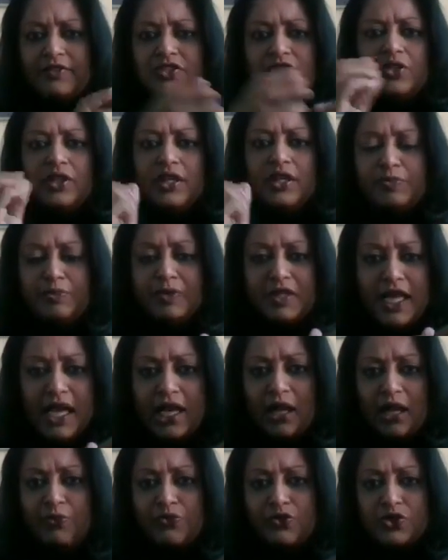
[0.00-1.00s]
So then take
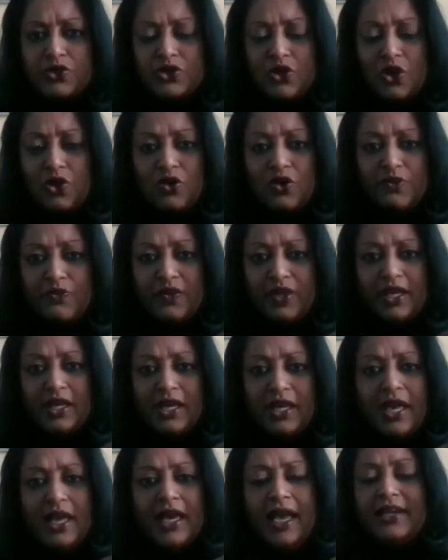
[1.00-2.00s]
up photography,
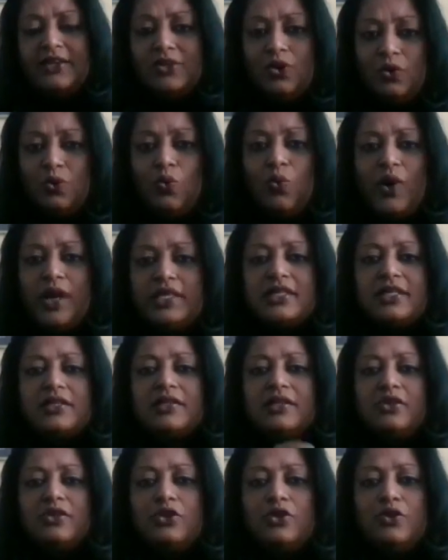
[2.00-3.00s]
and don't wait
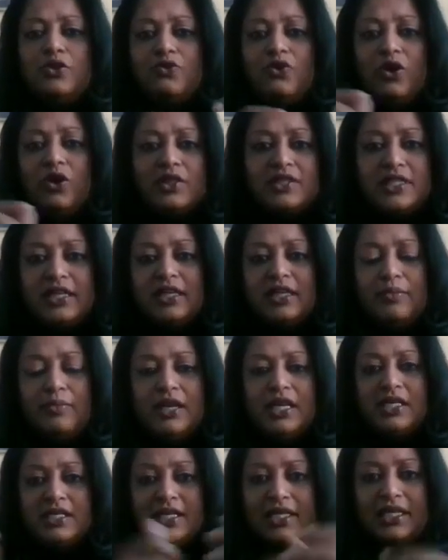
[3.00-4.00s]
until you've got an
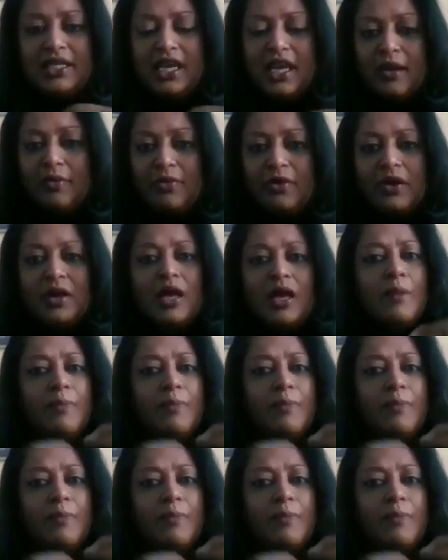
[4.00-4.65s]
amazing camera.